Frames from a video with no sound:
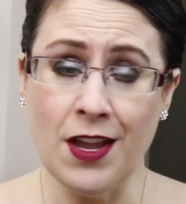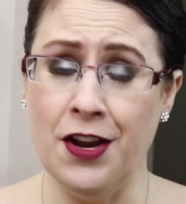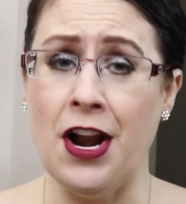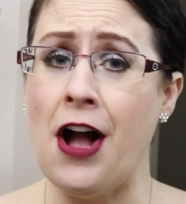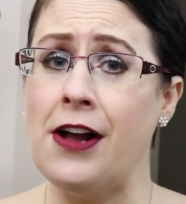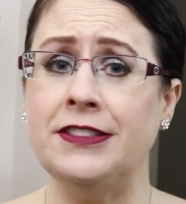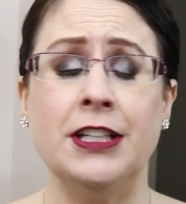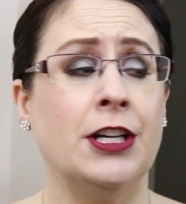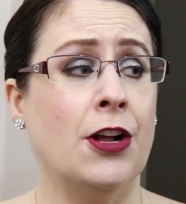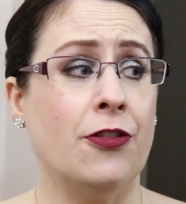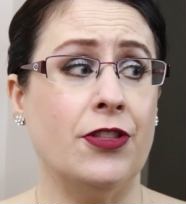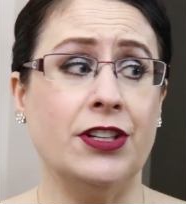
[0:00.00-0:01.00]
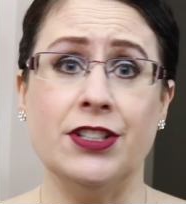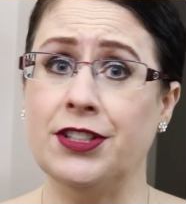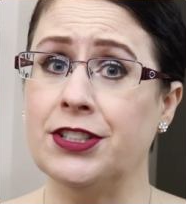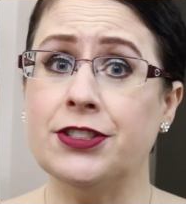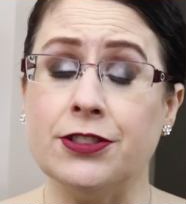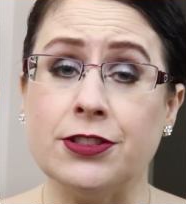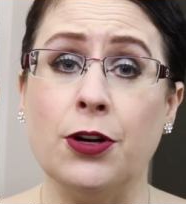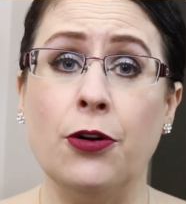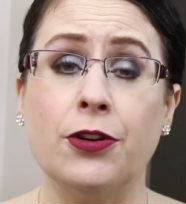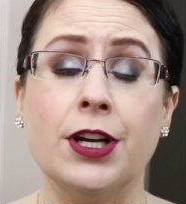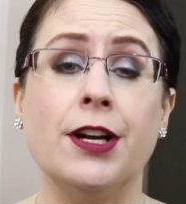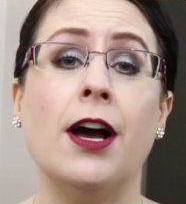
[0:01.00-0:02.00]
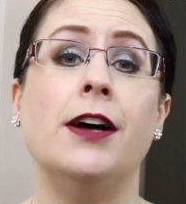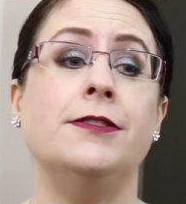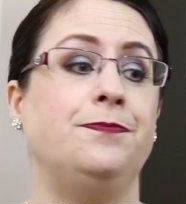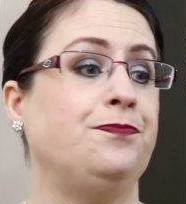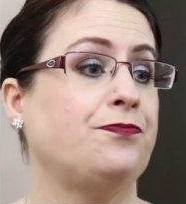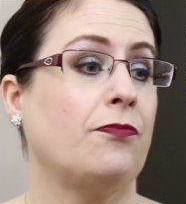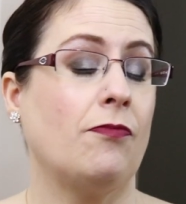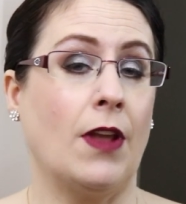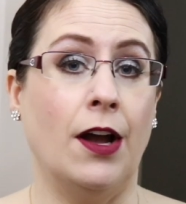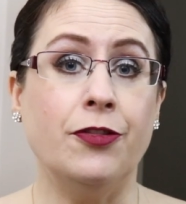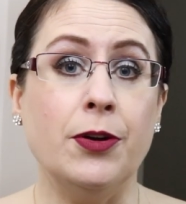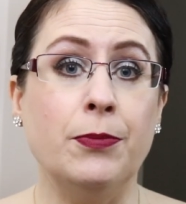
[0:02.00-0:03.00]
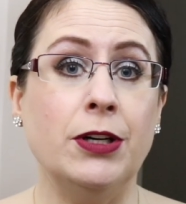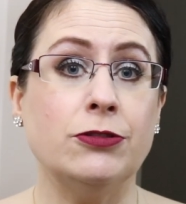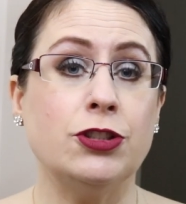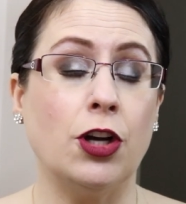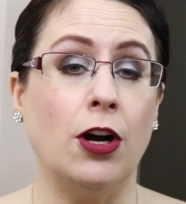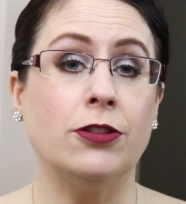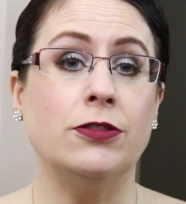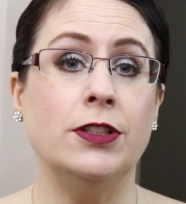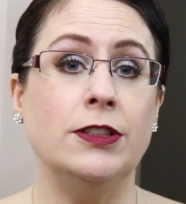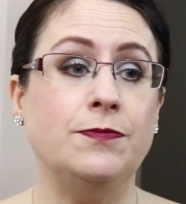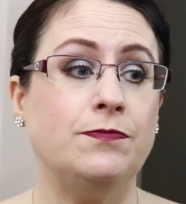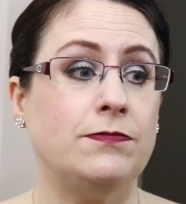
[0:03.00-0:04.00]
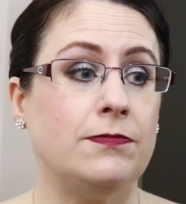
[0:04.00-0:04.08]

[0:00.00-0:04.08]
It had the delicious coconut, had the milk chocolate.